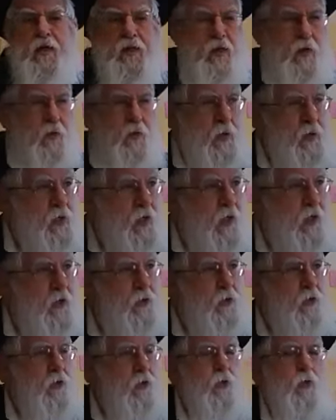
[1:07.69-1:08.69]
they will say
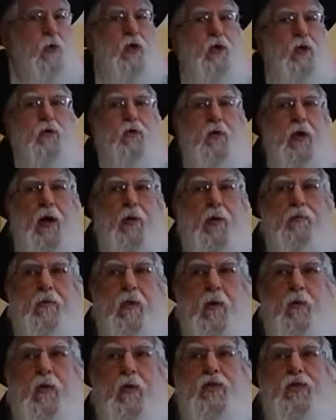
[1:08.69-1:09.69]
to you, well, the
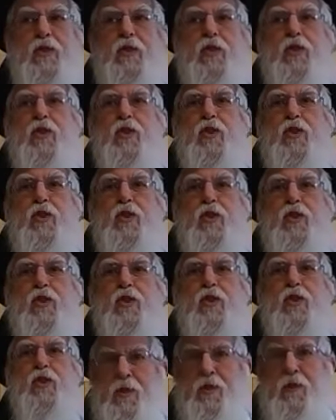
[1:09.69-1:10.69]
Rambam was the
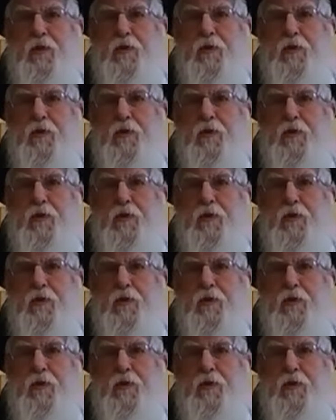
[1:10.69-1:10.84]
Sephardi